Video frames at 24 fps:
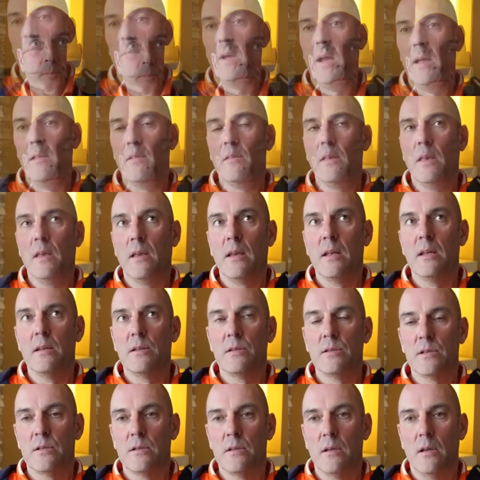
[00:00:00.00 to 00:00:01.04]
I think
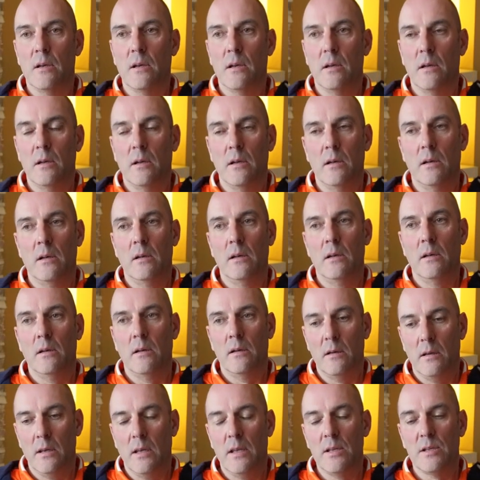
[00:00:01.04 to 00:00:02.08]
it's
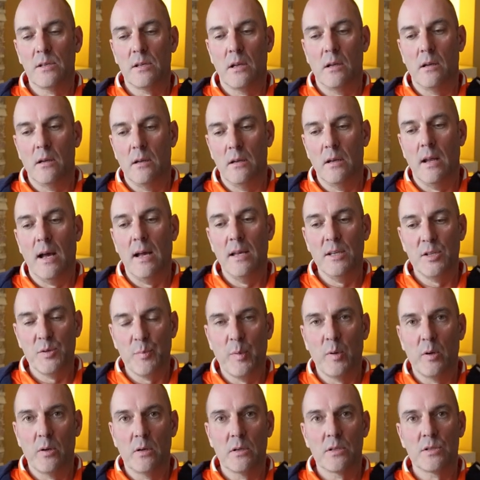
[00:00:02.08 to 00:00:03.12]
a nice
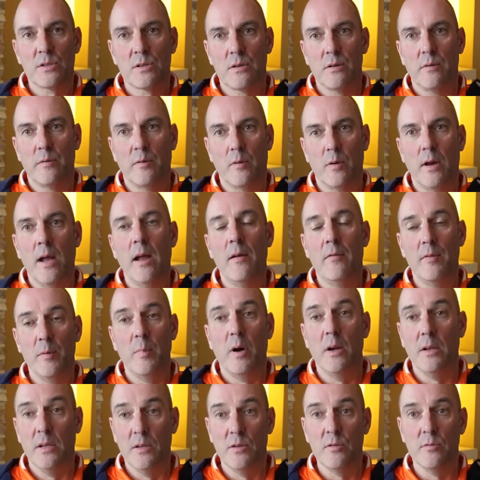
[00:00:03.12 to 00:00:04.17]
sport for
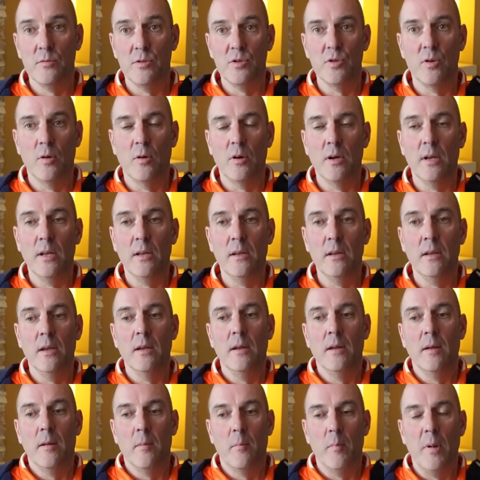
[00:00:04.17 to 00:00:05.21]
everybody to join.
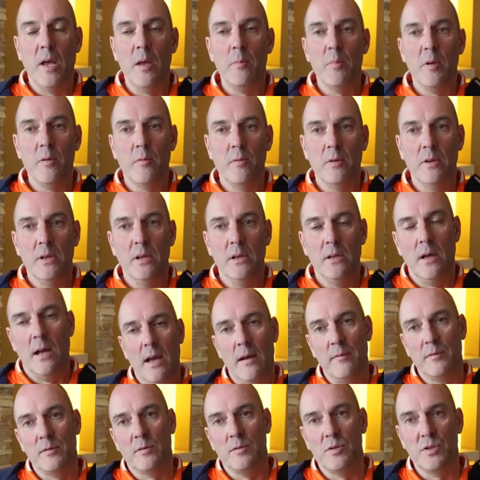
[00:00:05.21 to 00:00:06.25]
Maybe we
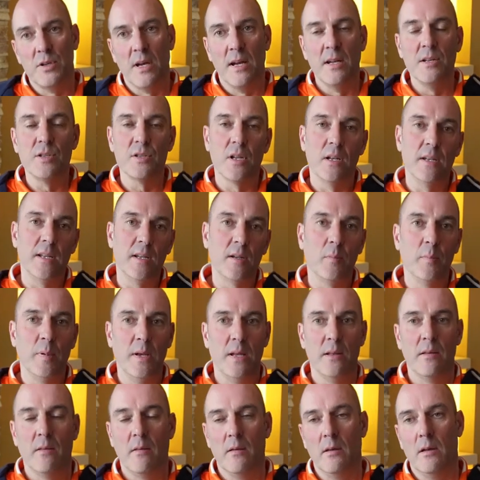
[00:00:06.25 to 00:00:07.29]
have to change a little
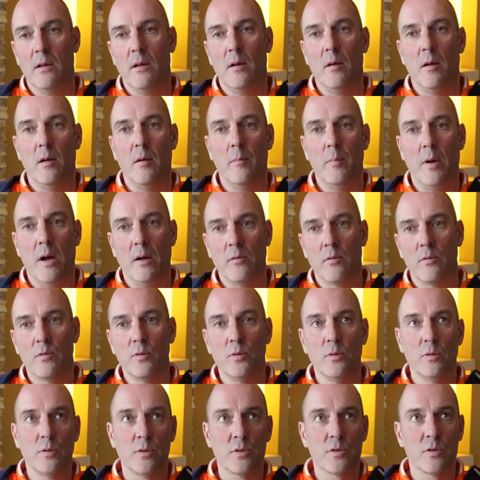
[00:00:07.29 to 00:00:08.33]
bit about
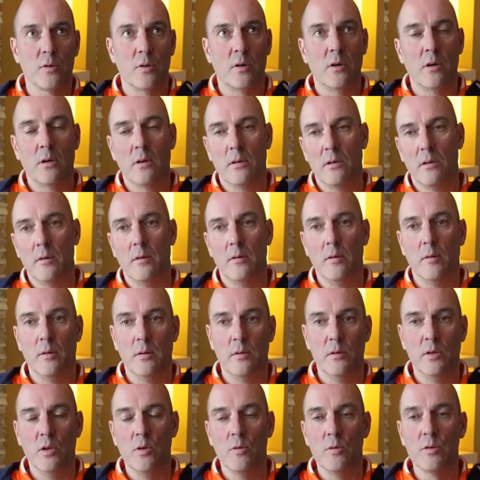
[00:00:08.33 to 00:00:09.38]
rules or
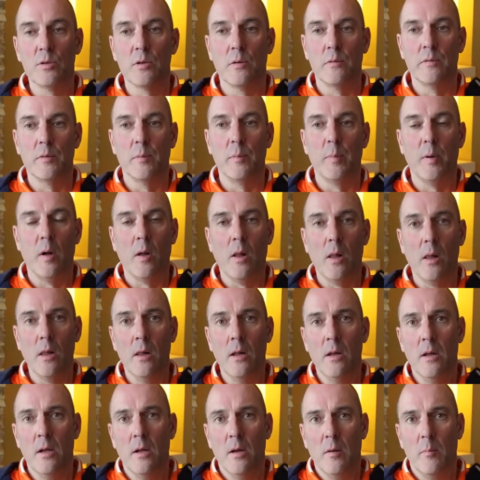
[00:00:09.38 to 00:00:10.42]
the use of a ball,
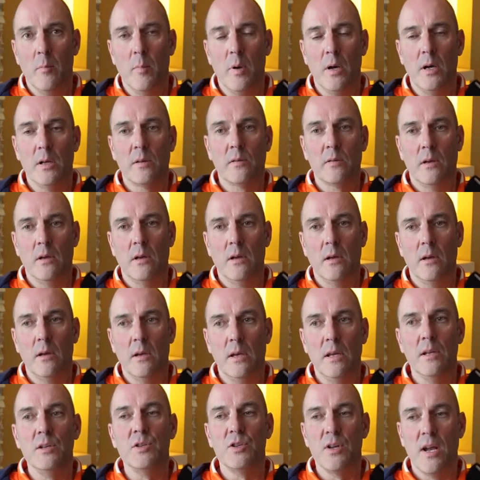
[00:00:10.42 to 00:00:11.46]
but
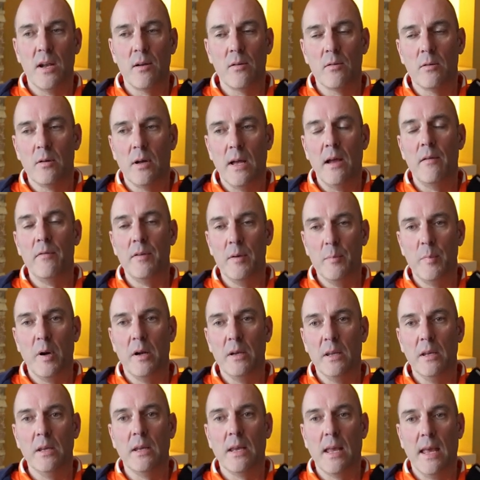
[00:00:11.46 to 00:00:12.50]
in general
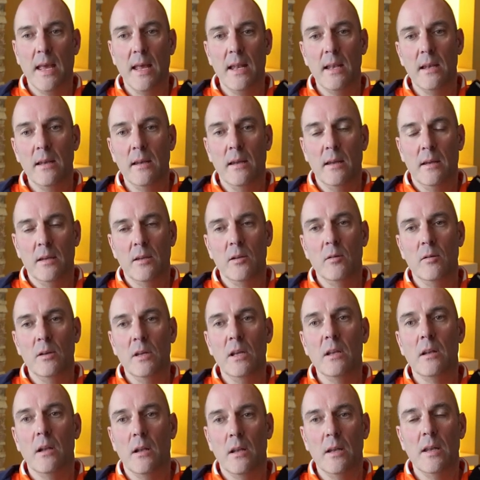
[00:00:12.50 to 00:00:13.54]
everybody can. You
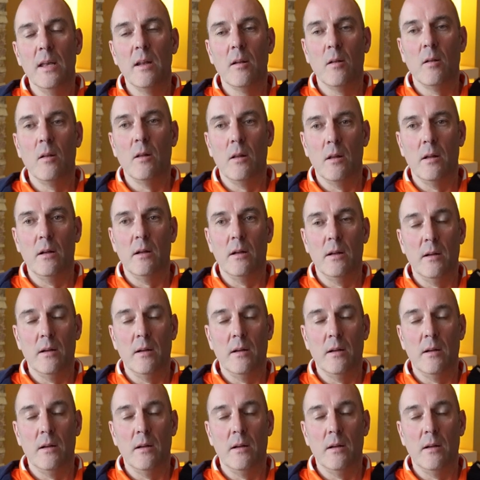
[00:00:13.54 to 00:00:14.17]
need a little,